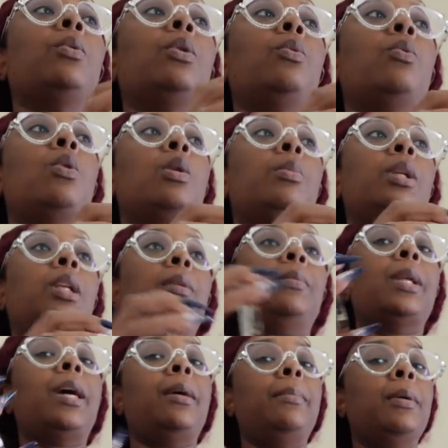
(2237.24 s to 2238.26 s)
work watermelon
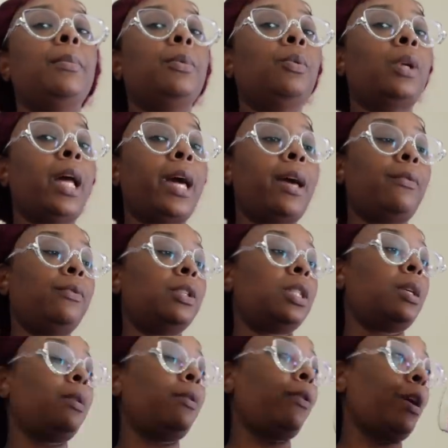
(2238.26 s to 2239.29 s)
lemonade remember when i got it for
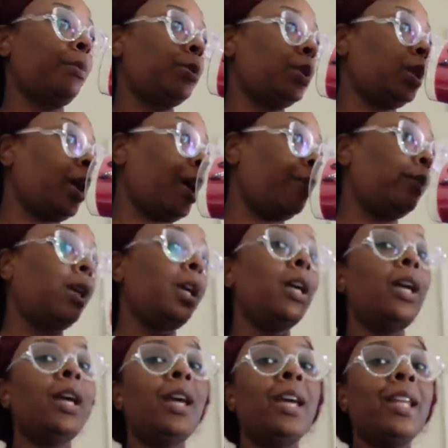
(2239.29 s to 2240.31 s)
75 percent off
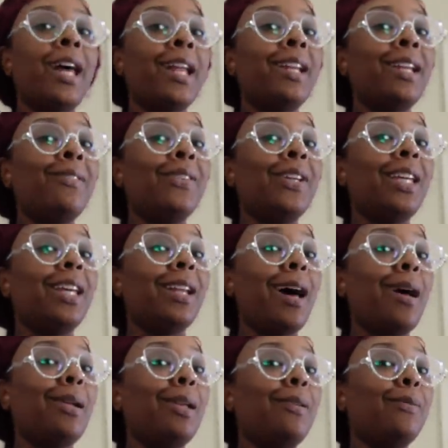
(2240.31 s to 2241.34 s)
and i didn't even get
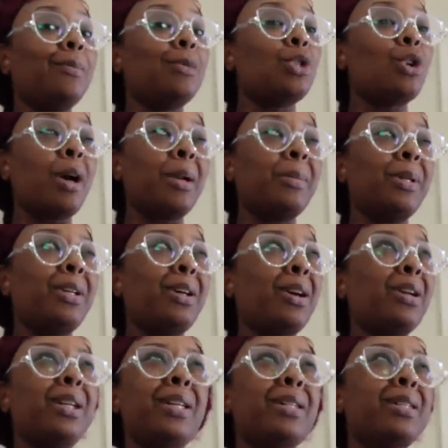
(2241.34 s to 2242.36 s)
all of them trying to be
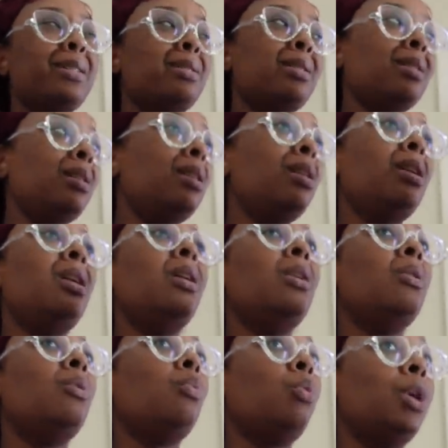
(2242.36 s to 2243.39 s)
courteous
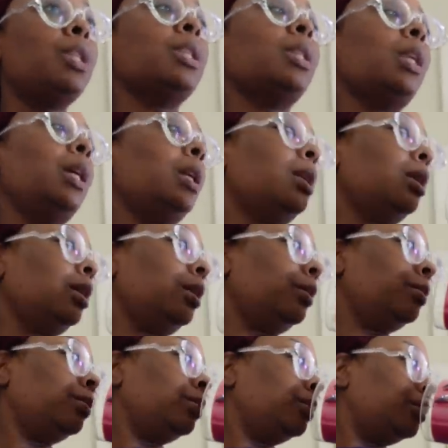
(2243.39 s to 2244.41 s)
wasn't that
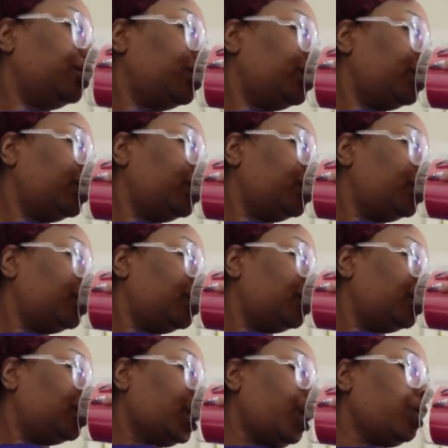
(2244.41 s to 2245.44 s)
dumb
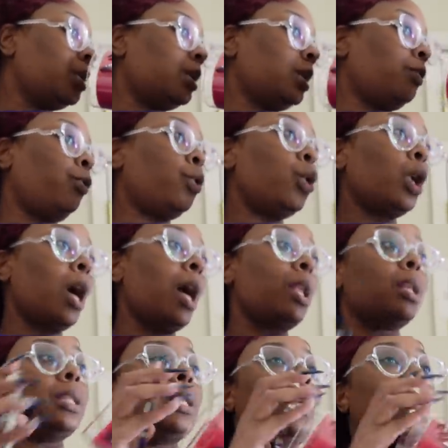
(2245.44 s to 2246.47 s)
That was four
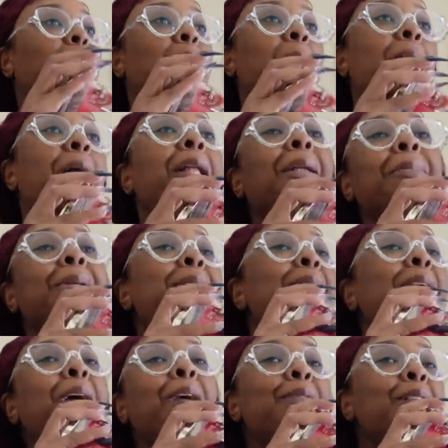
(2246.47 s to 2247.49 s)
dollars and i'm like, let me
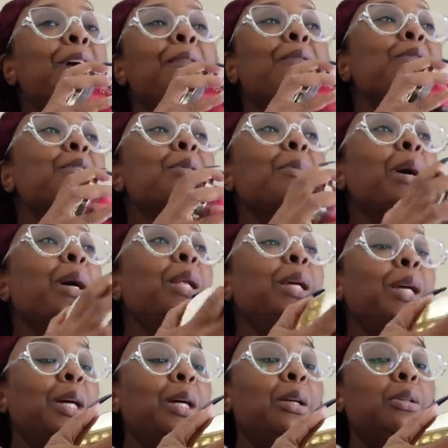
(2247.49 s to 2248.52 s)
save some for
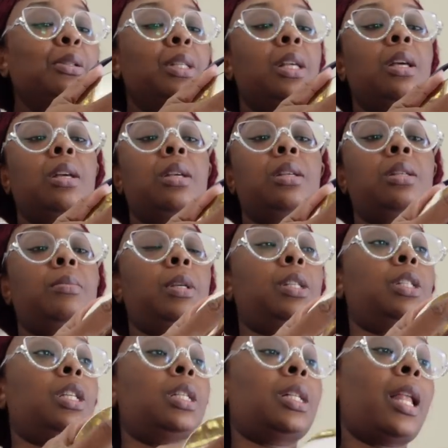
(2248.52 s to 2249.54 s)
somebody else
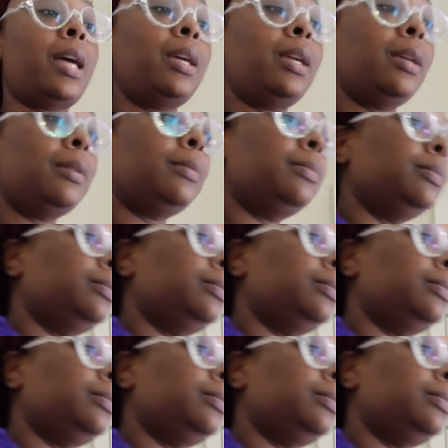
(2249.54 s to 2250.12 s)
smells just like it